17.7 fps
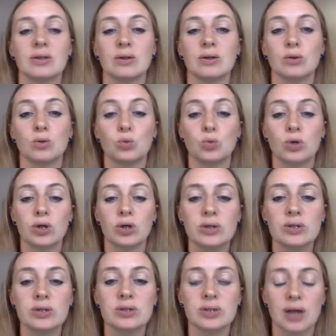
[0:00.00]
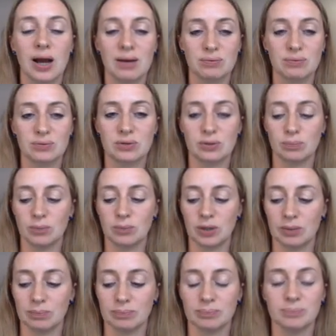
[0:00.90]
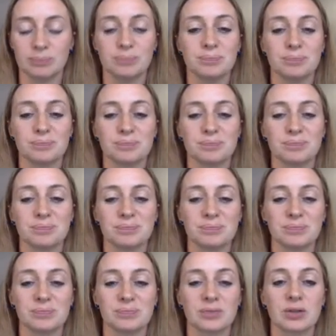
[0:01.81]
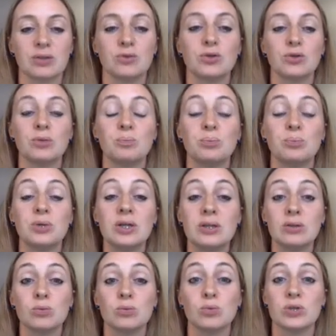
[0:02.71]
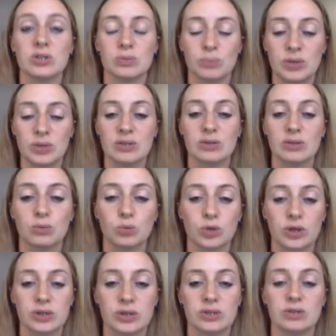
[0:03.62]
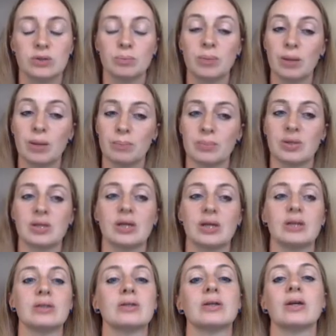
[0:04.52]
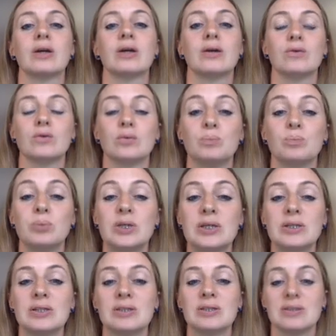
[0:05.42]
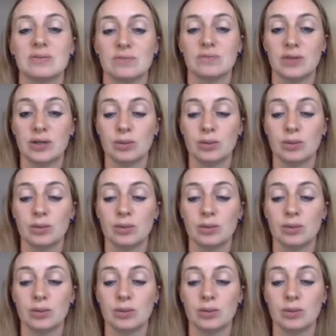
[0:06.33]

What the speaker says: words after me. Repeat with me the words. Remember that repeating is very